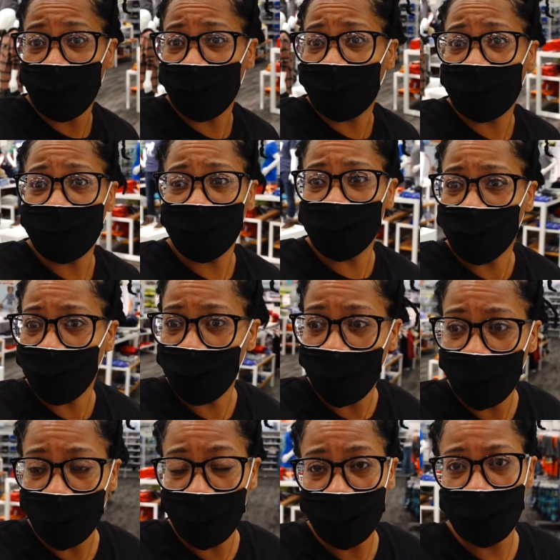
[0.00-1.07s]
forgot to show
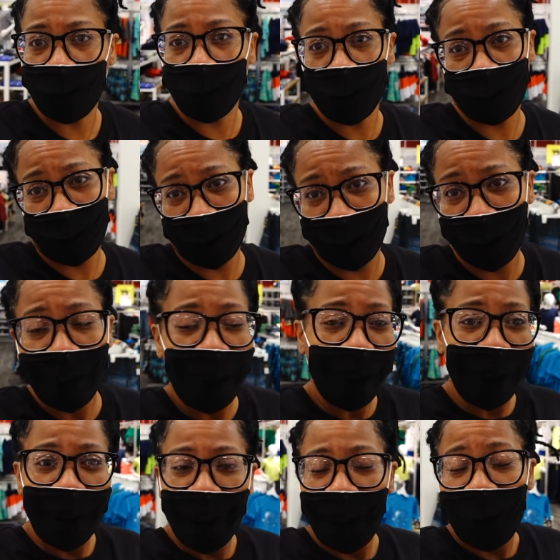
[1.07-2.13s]
y'all our nails, but
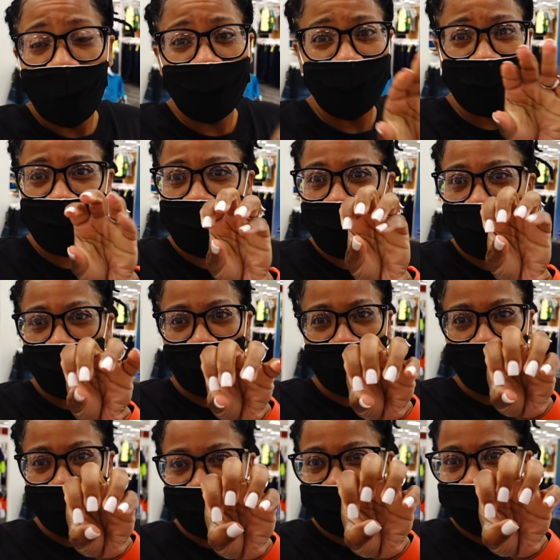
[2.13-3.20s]
I just got white.